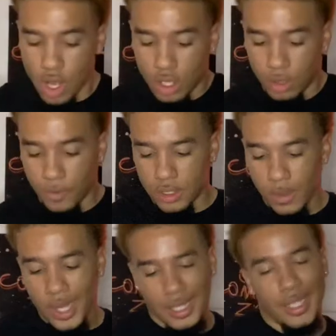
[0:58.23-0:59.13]
So first thing we
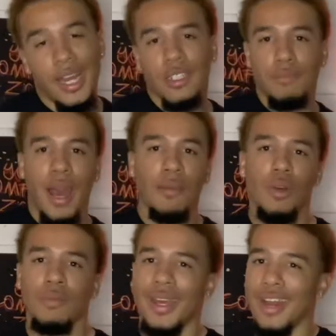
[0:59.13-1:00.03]
got today is a
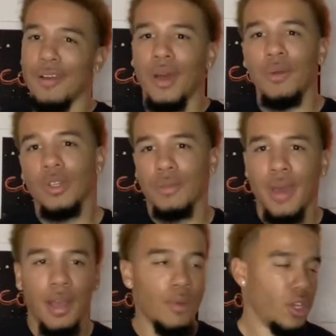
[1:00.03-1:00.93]
MacBook, man. Everybody wants a
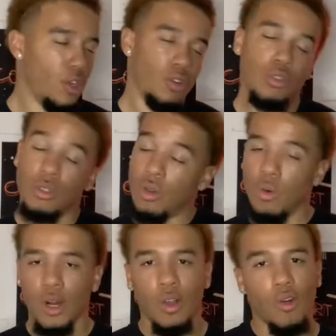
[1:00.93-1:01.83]
MacBook. You can do
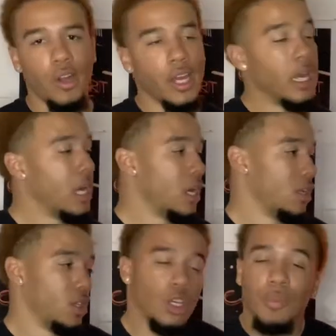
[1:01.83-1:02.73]
schoolwork on it.
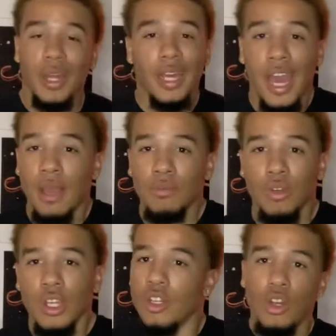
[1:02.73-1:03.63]
You can play games on
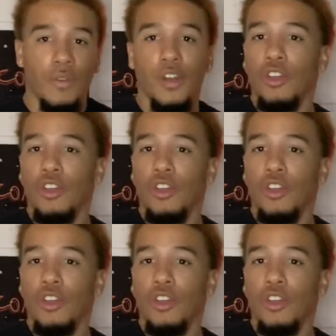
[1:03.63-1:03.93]
it. You know, if you're a